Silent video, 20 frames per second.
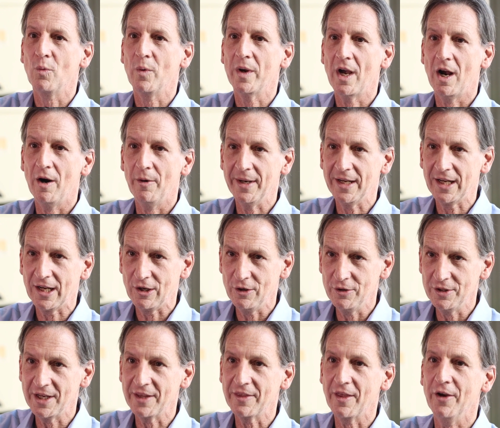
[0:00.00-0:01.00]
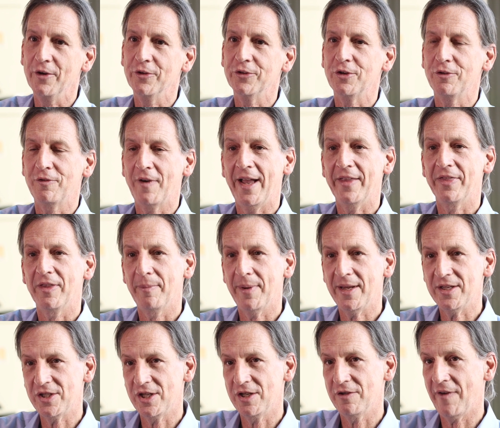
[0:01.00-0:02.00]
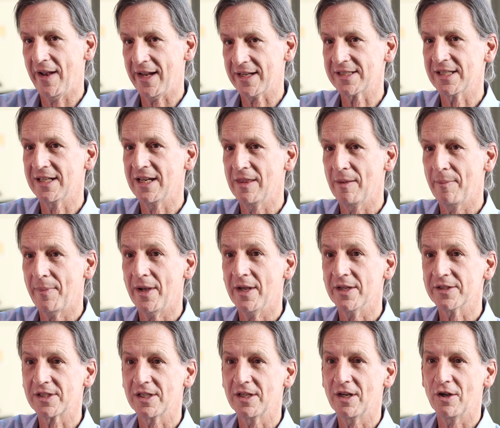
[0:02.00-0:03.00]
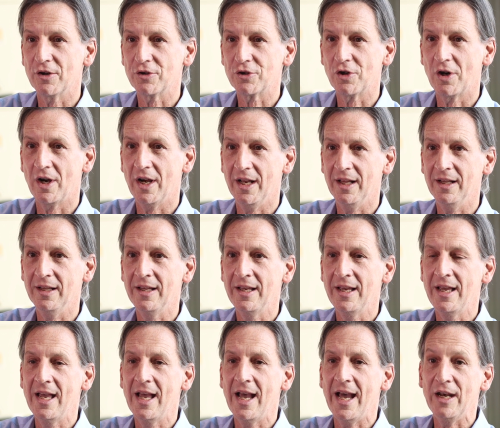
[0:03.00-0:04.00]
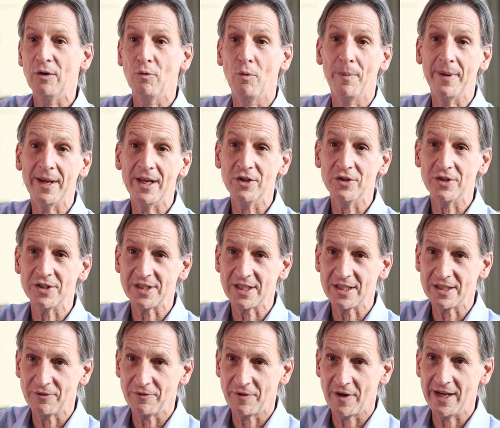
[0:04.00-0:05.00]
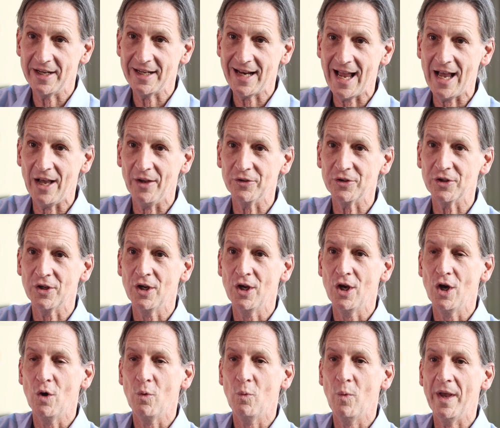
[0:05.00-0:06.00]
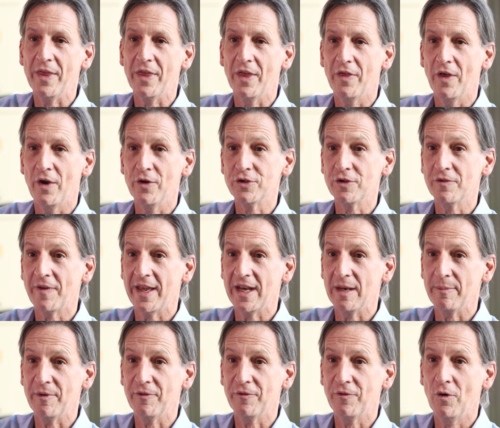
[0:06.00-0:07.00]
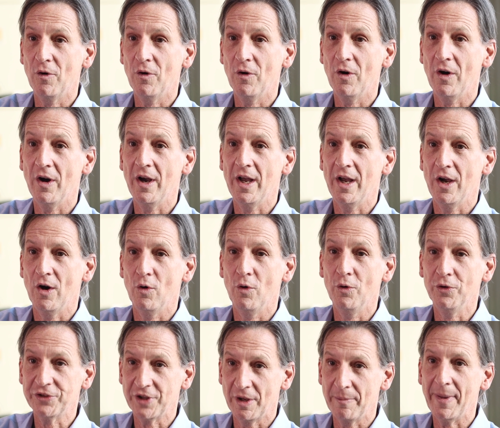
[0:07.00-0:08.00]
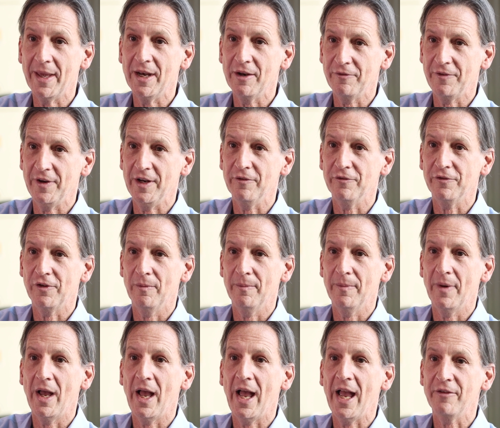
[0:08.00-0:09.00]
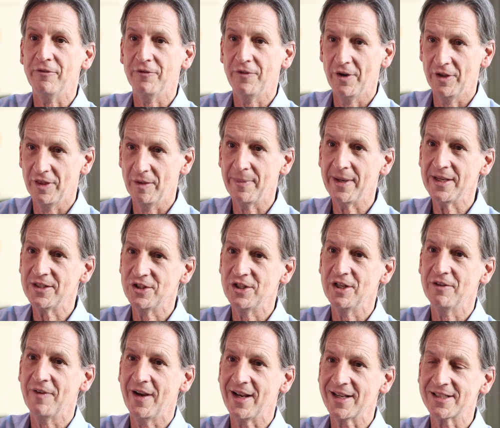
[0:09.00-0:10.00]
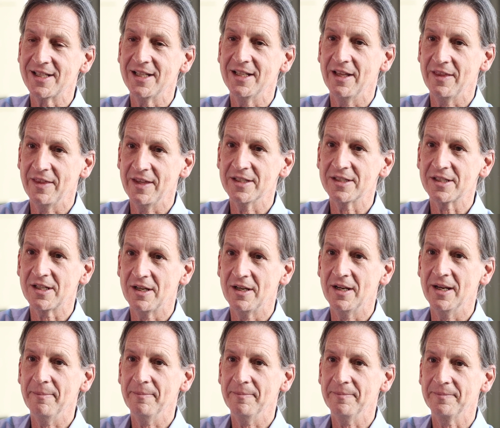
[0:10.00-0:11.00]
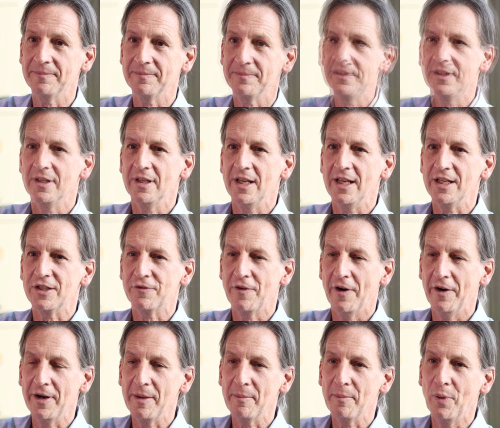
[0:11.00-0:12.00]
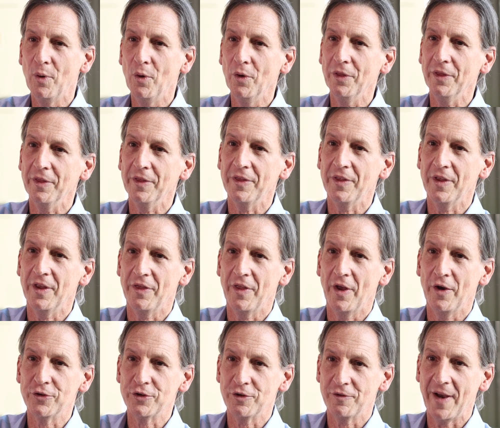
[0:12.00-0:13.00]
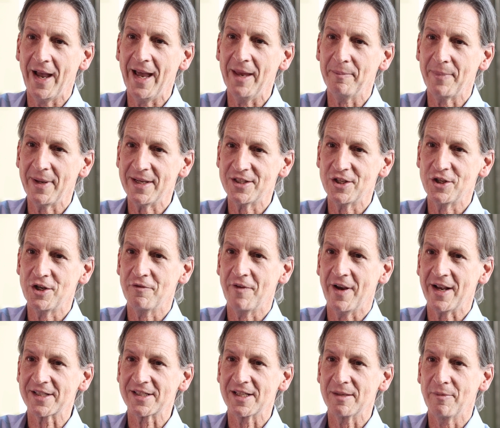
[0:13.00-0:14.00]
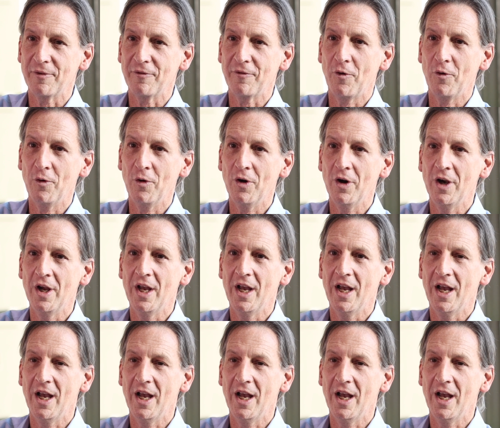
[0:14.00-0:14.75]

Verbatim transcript: We are including those who've had the BCG vaccine in the past in our trial, and it will be interesting to find out whether those who've had it before also benefit from a further BCG vaccine at this time. It's very important that those who've had BCG vaccine before